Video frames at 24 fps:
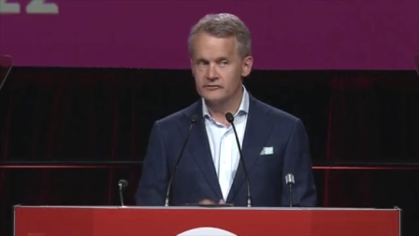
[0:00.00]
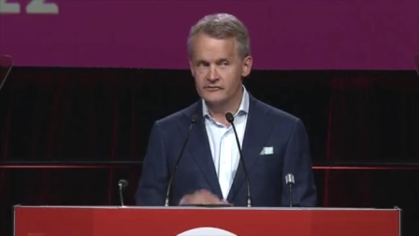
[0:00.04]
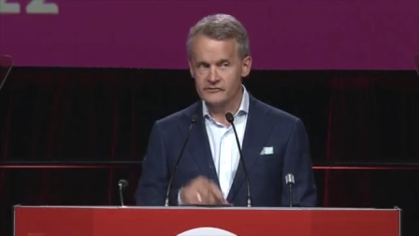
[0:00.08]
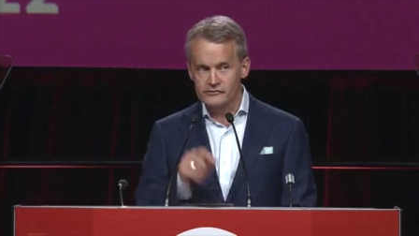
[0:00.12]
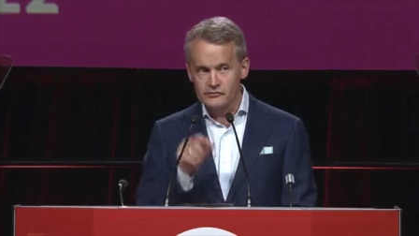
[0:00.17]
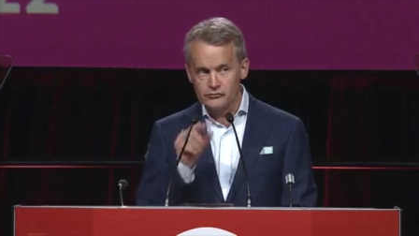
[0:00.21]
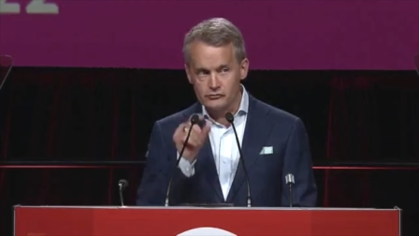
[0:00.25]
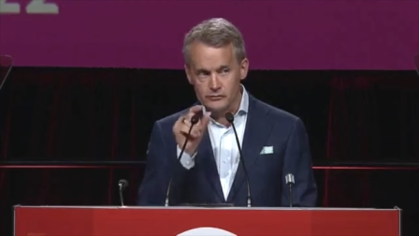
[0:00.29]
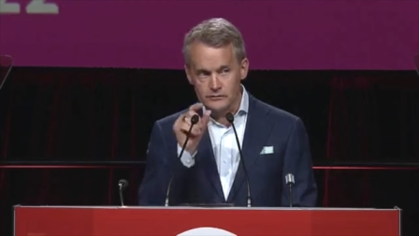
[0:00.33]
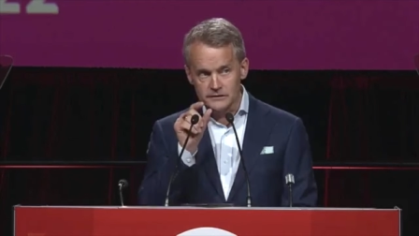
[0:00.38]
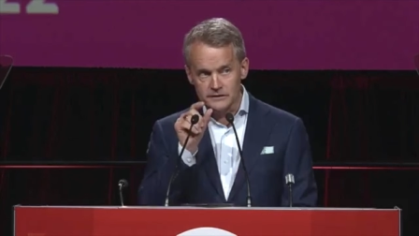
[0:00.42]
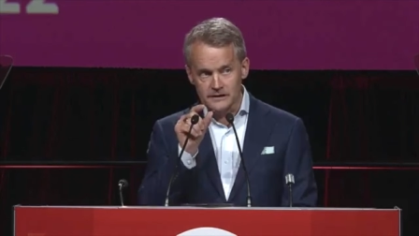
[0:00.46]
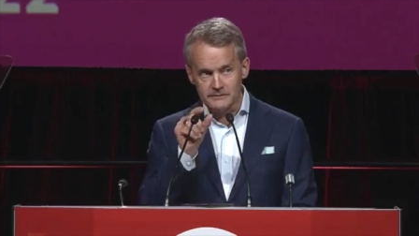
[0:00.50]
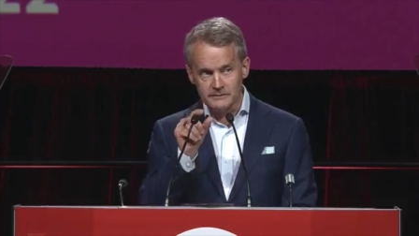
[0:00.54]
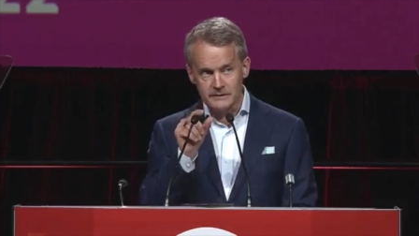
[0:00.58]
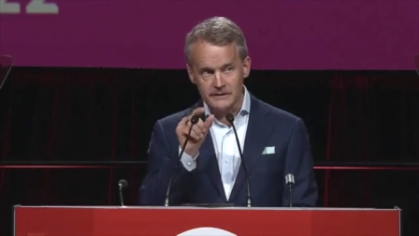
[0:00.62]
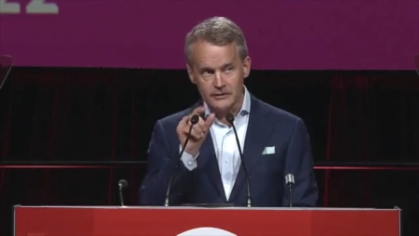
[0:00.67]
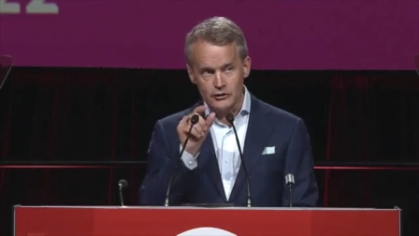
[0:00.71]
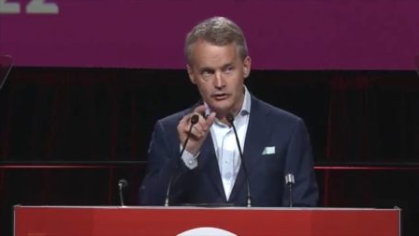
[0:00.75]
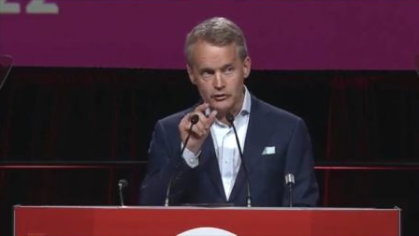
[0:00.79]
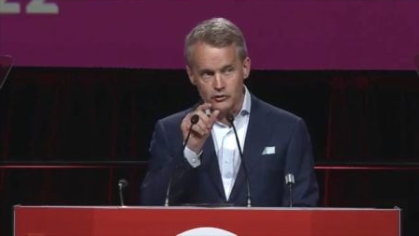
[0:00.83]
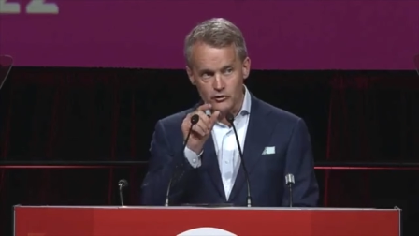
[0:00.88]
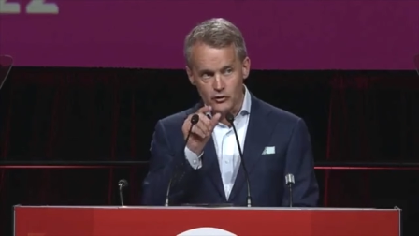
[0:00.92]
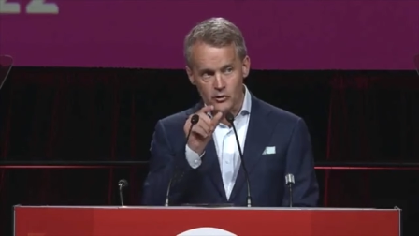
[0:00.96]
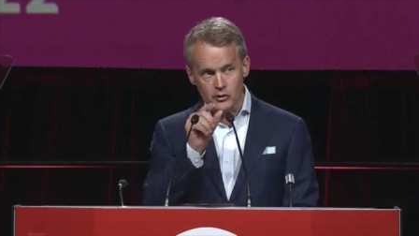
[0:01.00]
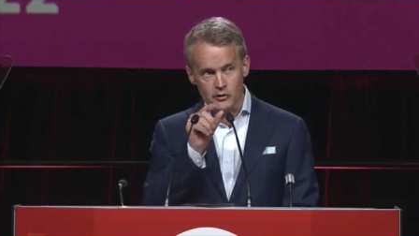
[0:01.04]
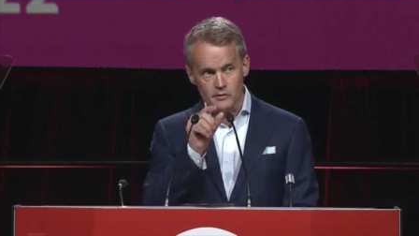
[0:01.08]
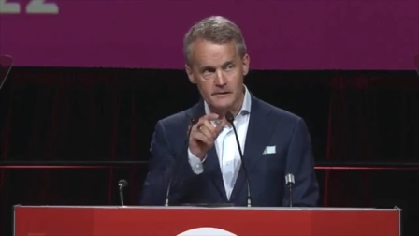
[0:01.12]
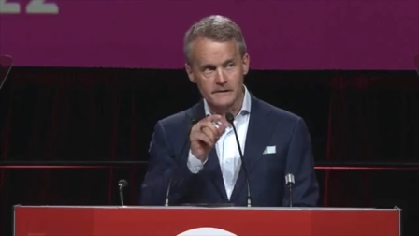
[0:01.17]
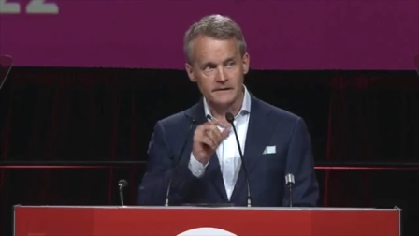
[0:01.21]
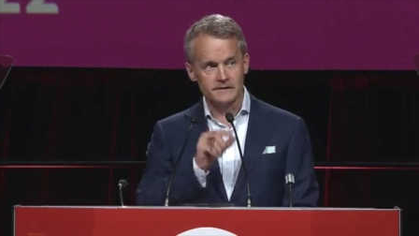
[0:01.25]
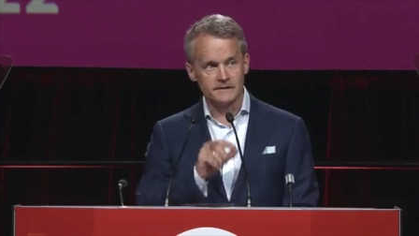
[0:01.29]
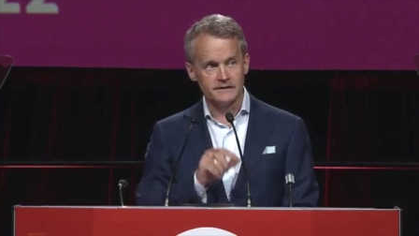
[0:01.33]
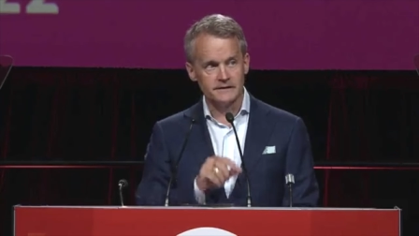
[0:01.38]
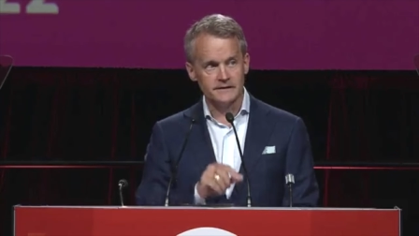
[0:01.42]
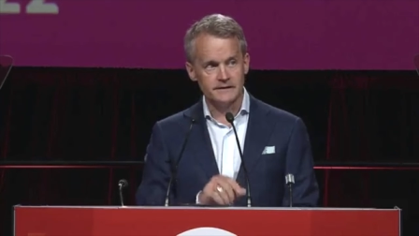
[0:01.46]
to limit your
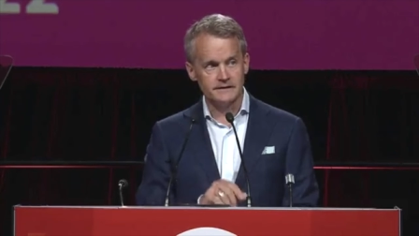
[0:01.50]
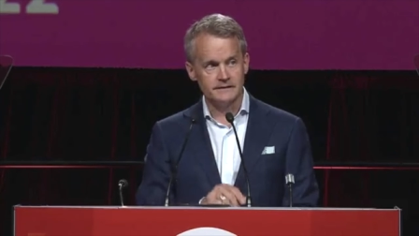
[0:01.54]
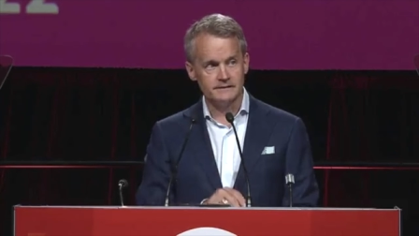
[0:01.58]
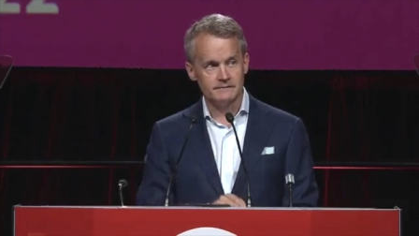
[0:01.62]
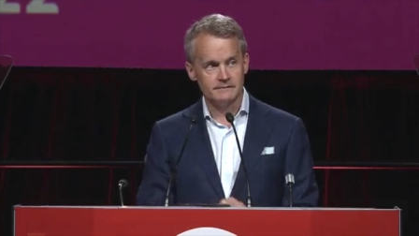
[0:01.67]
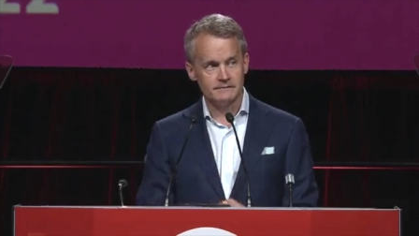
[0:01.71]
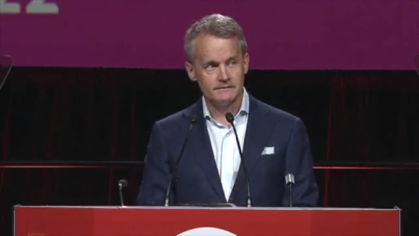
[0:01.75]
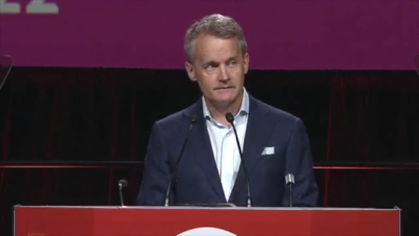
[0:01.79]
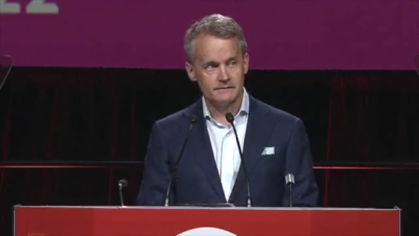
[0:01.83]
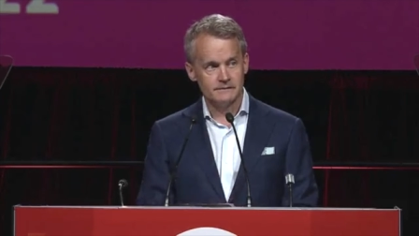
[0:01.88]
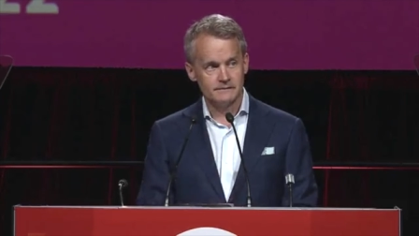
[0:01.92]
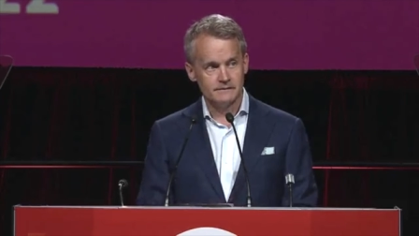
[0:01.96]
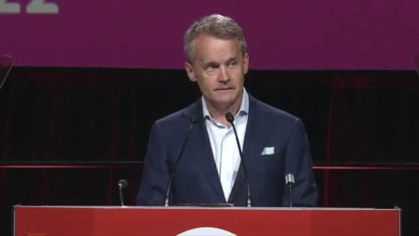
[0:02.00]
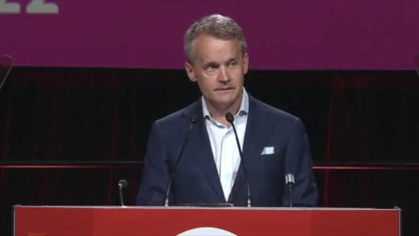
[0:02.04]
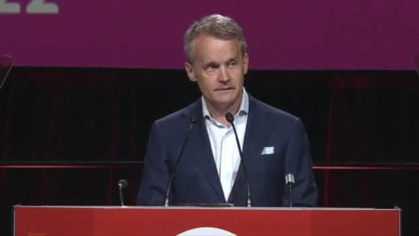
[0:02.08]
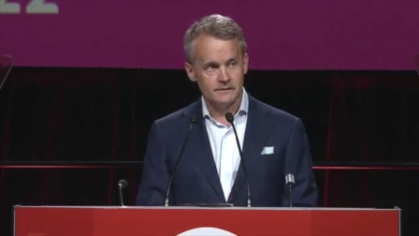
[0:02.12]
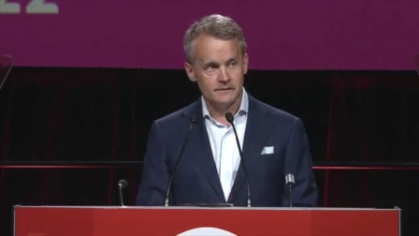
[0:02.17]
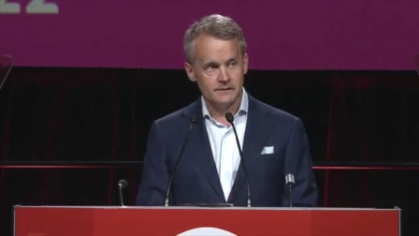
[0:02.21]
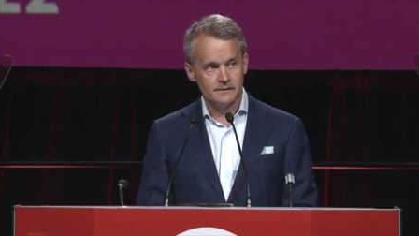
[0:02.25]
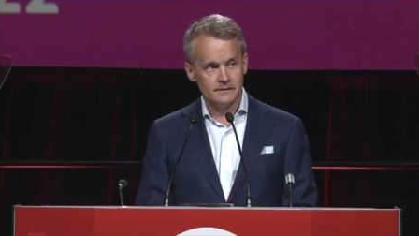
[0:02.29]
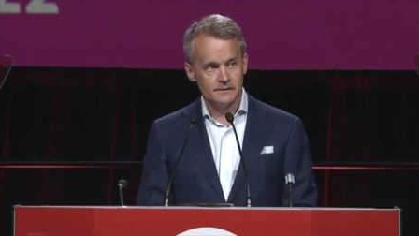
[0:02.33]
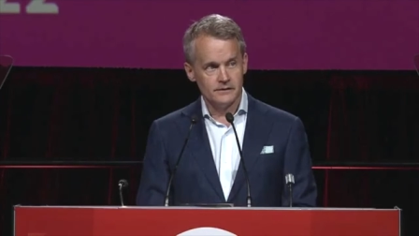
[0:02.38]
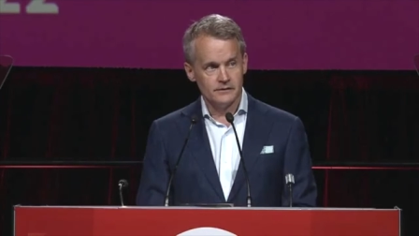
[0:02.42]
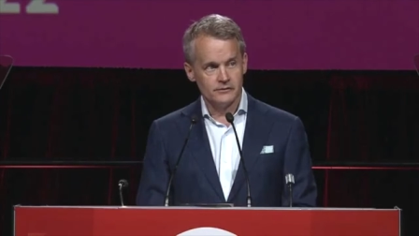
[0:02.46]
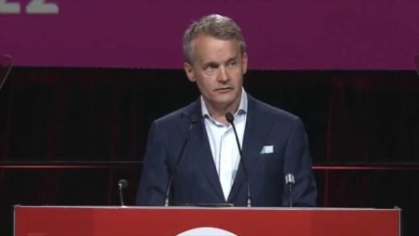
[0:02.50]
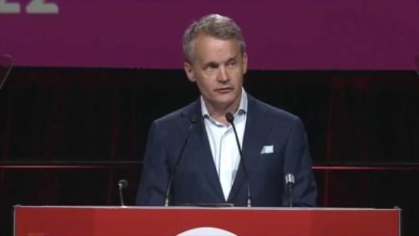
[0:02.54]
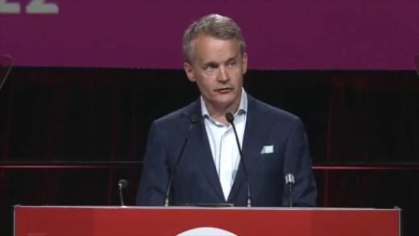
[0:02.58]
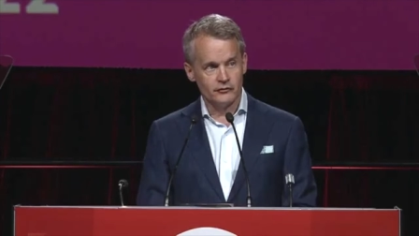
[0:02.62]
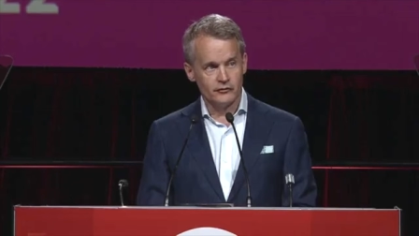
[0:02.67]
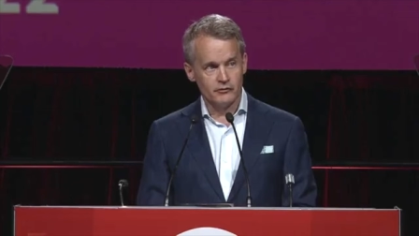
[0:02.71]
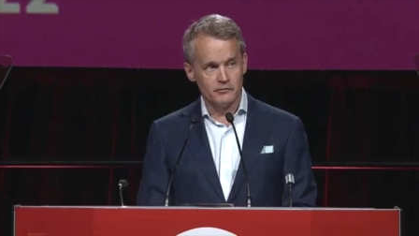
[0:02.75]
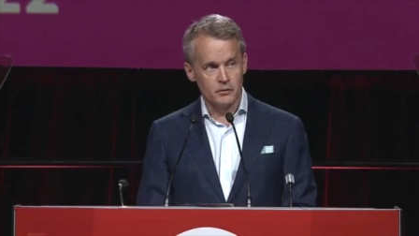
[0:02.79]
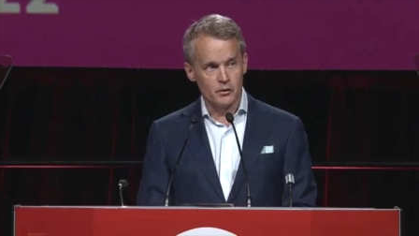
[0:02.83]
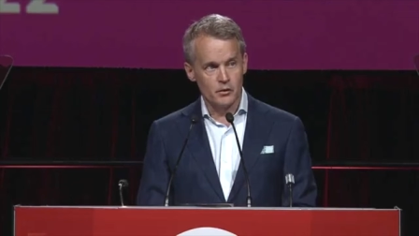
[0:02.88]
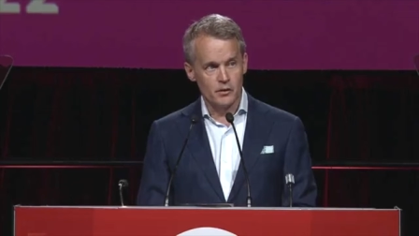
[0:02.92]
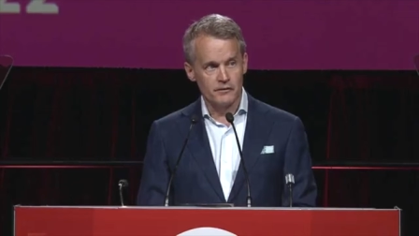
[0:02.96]
ability to
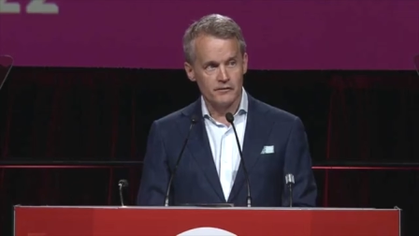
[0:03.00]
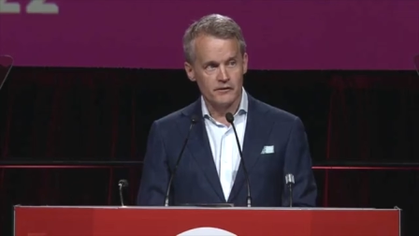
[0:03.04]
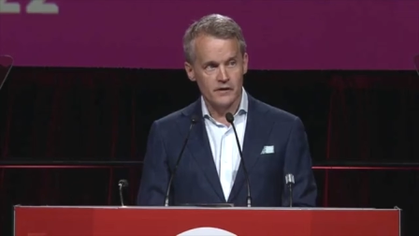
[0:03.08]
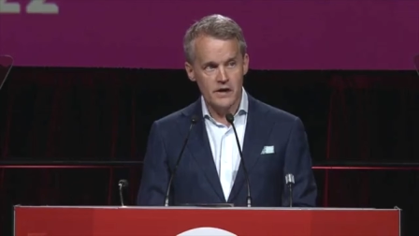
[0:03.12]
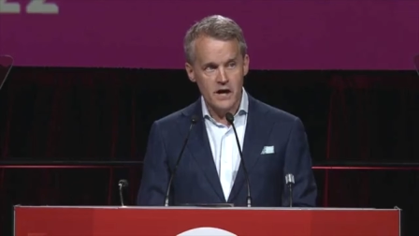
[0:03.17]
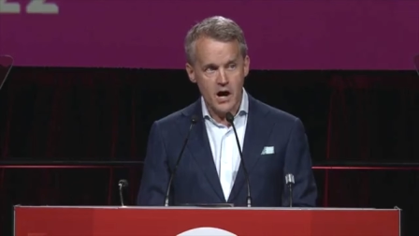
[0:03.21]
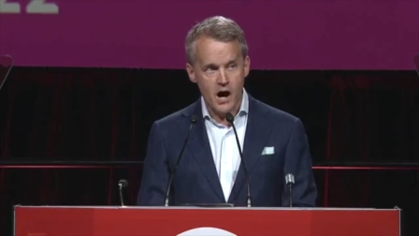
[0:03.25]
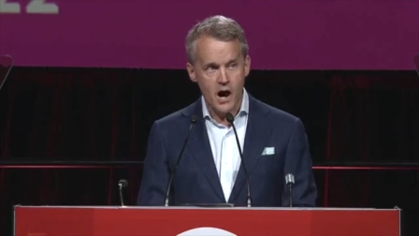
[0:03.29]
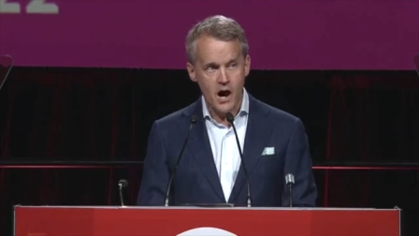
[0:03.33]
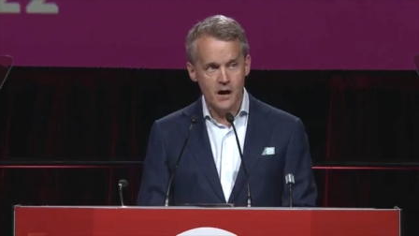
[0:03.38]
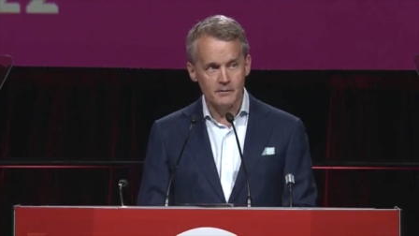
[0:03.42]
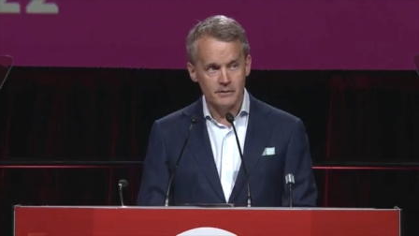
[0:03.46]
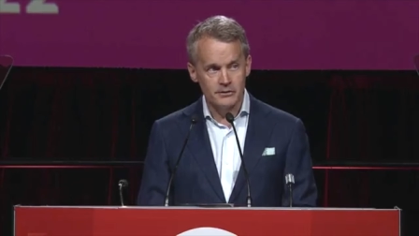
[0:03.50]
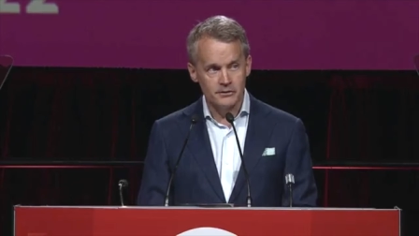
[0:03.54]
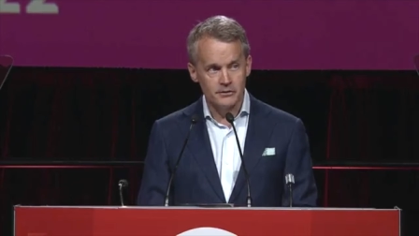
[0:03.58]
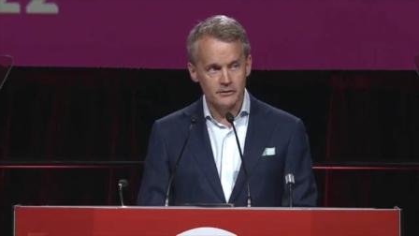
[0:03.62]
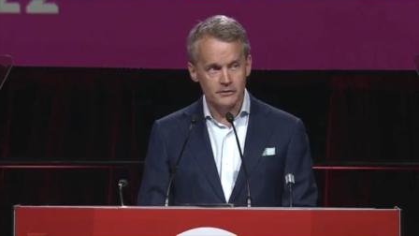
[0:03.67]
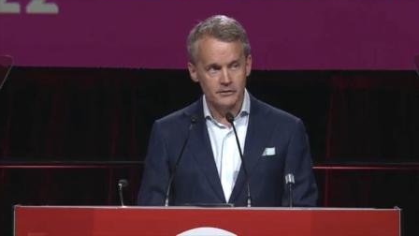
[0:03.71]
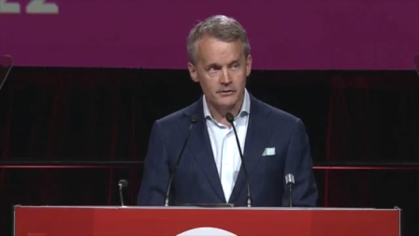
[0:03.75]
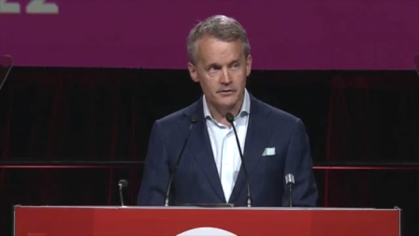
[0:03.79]
support the common good by